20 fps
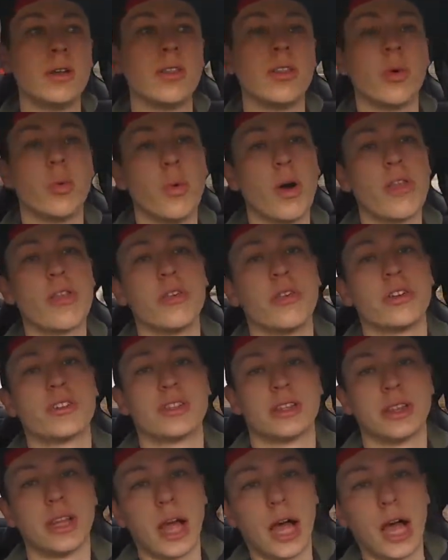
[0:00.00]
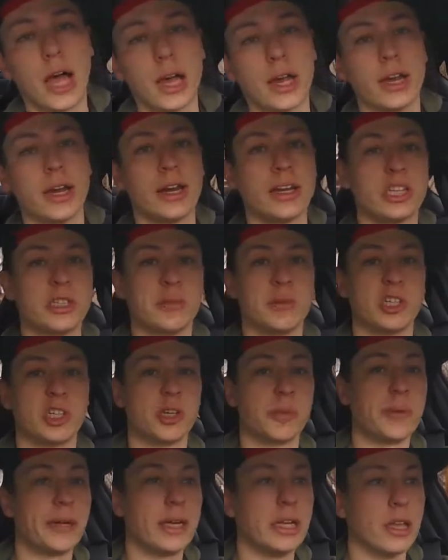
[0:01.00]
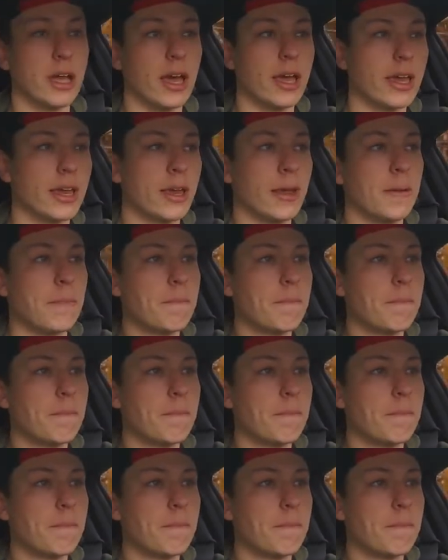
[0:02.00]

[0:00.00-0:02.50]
the weather doesn't lie and it's supposed to be like